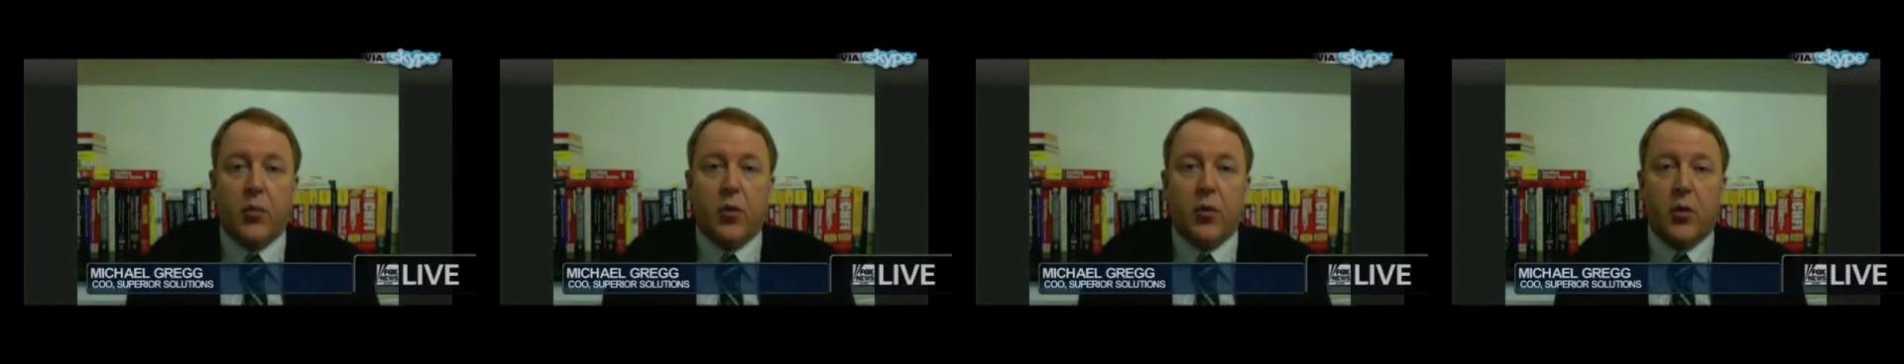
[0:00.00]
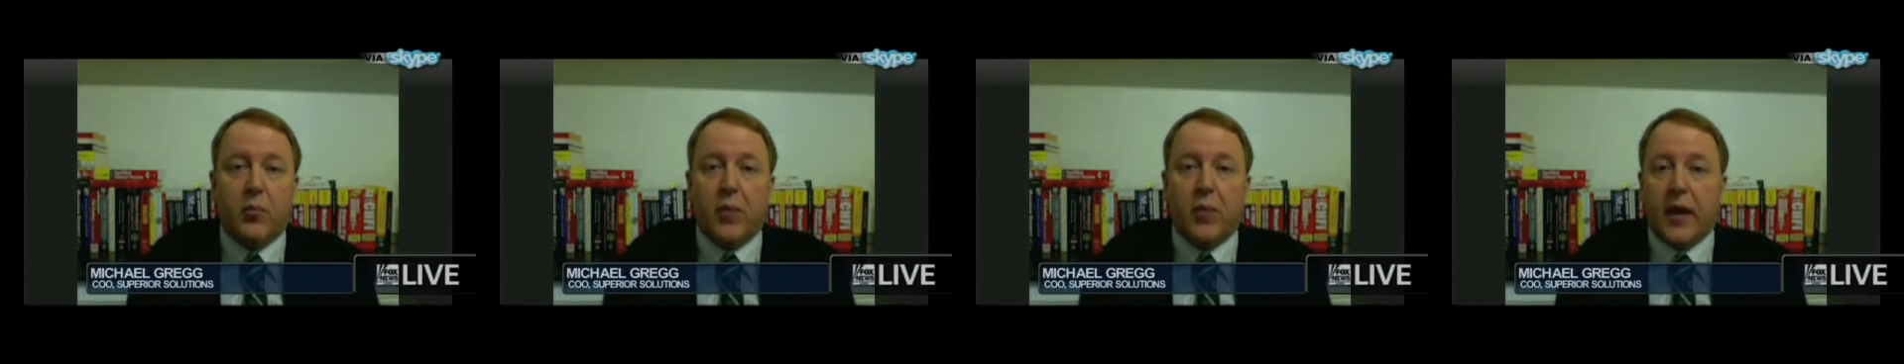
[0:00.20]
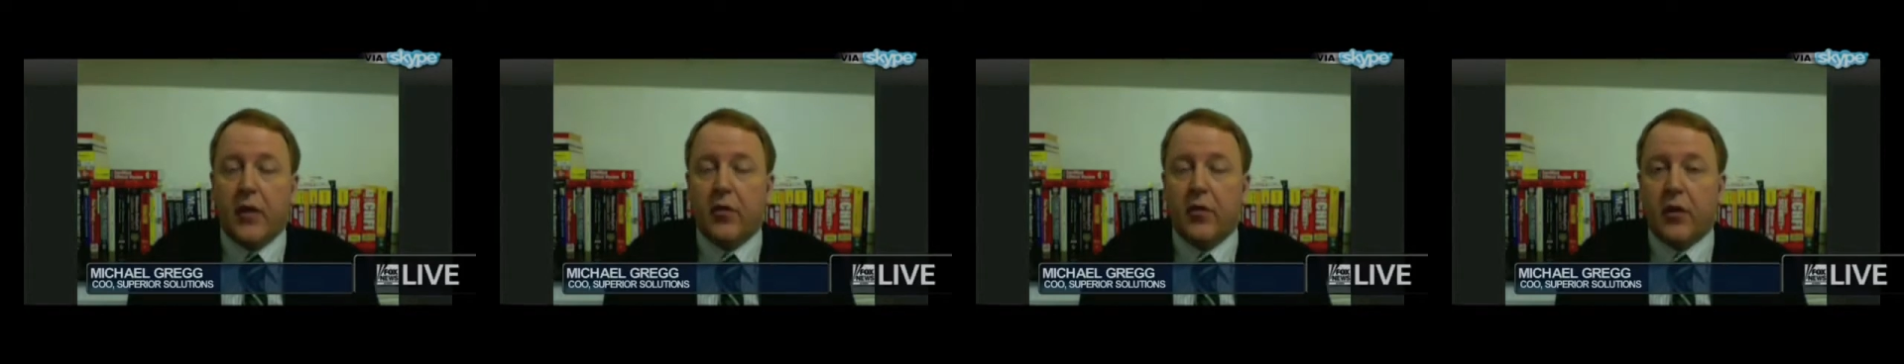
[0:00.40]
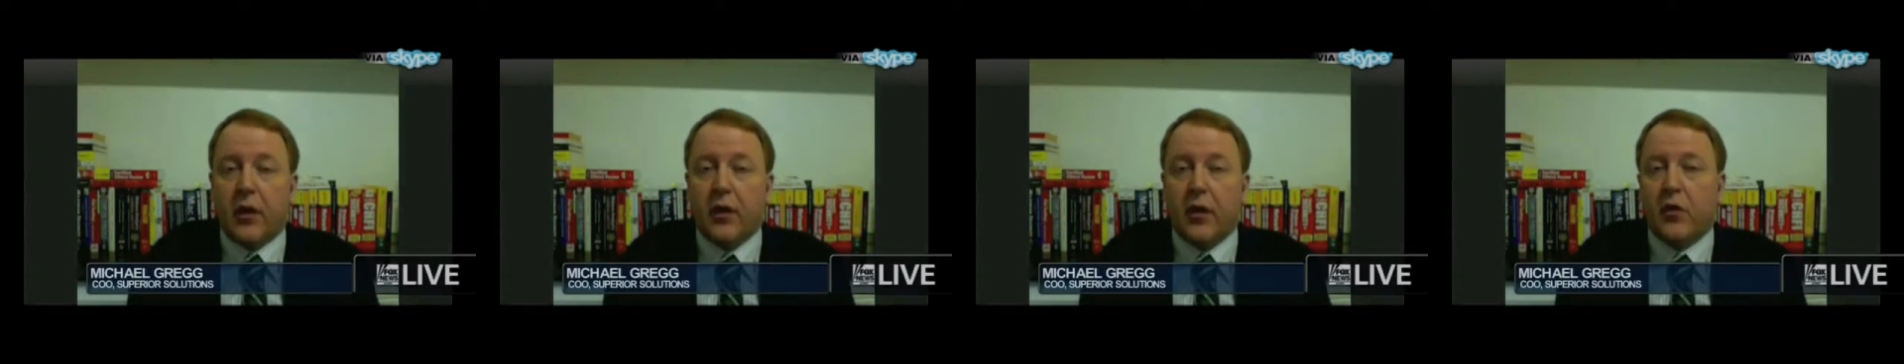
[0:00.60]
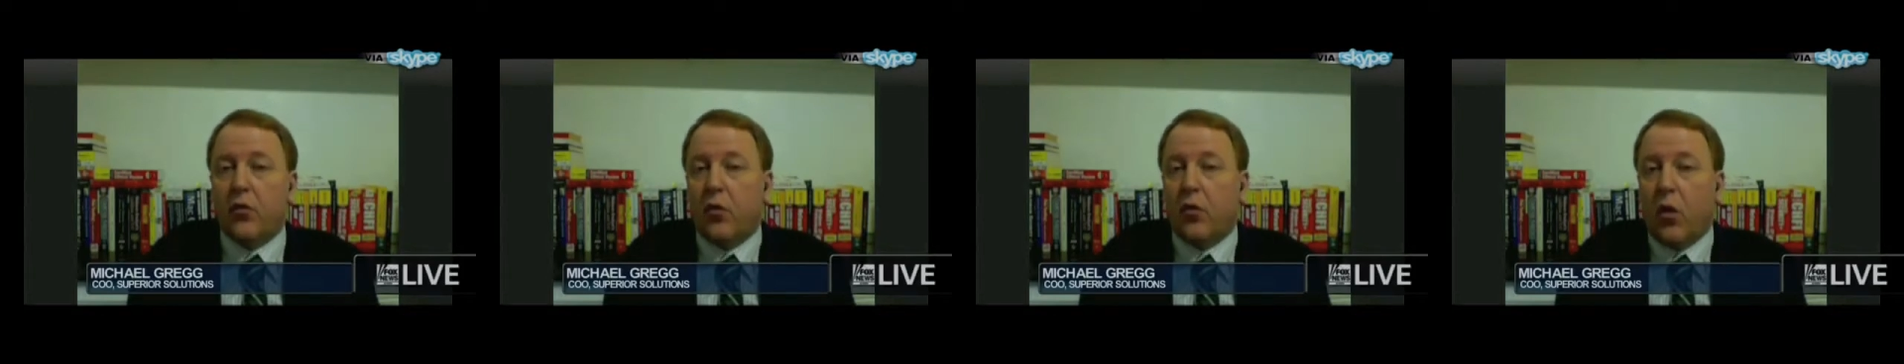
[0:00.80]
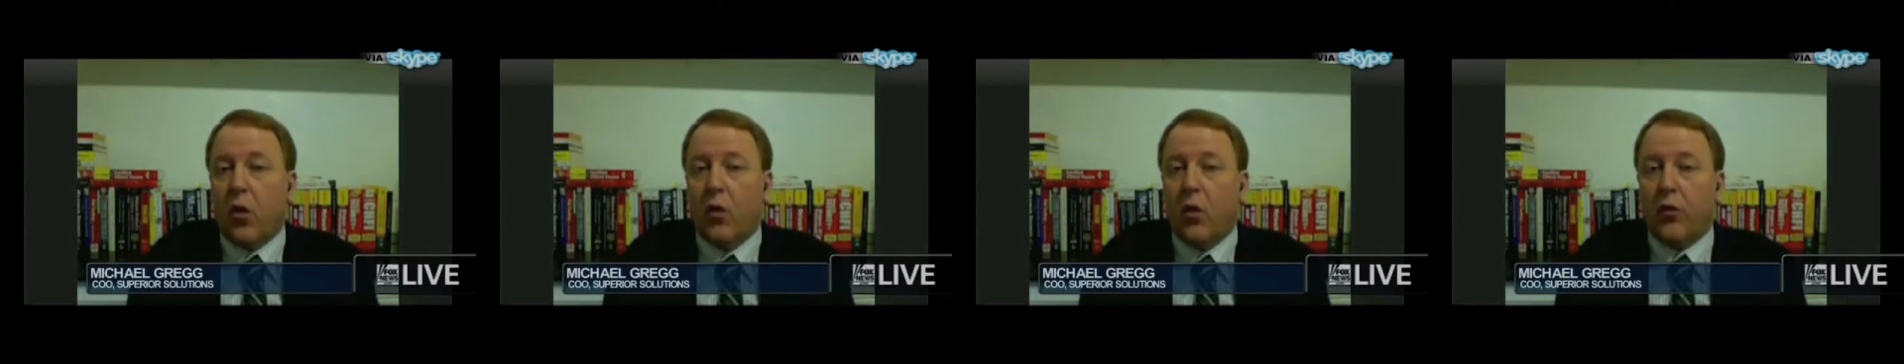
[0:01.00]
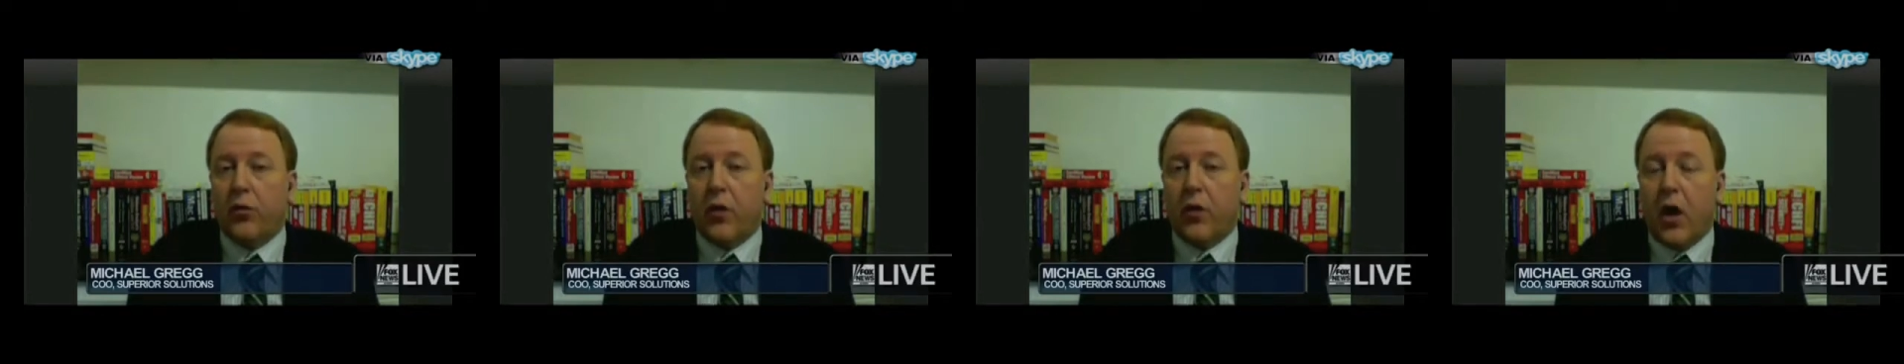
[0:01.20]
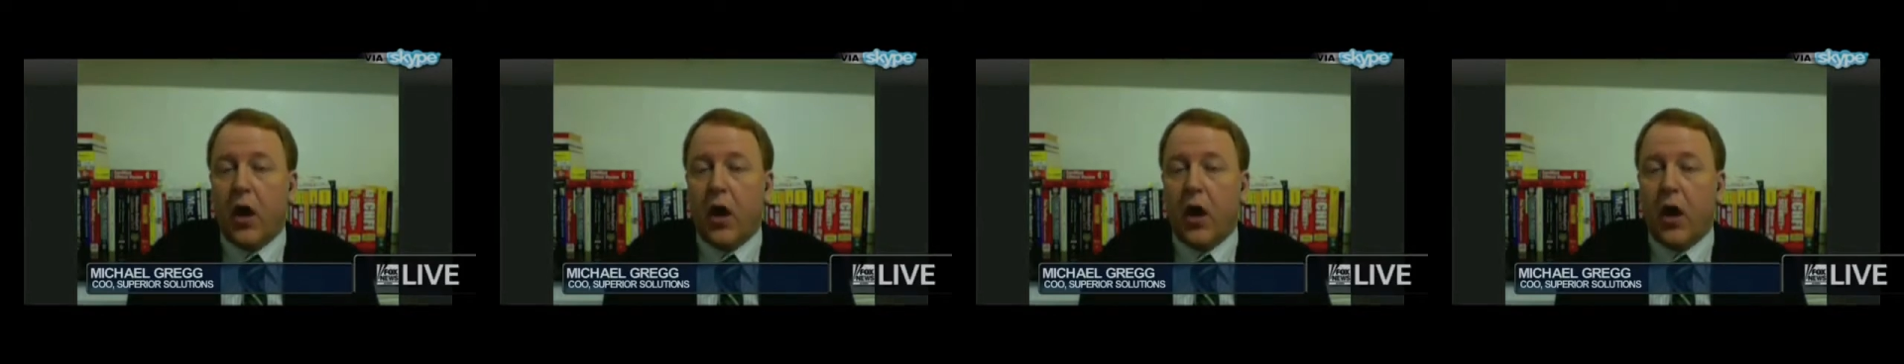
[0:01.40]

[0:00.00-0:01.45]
to put basic controls